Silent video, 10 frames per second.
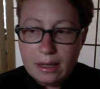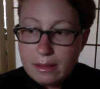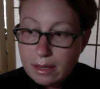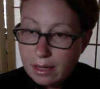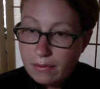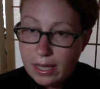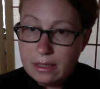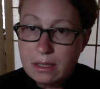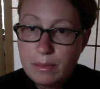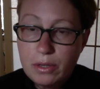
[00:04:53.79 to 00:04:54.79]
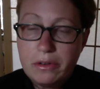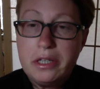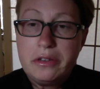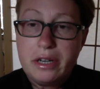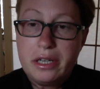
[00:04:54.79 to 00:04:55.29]
the Advanced Immune
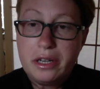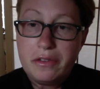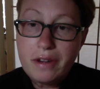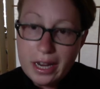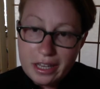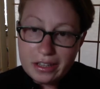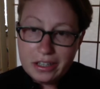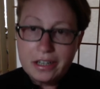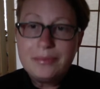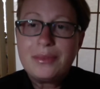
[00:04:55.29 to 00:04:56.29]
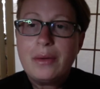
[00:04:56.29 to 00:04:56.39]
Restoration Regular,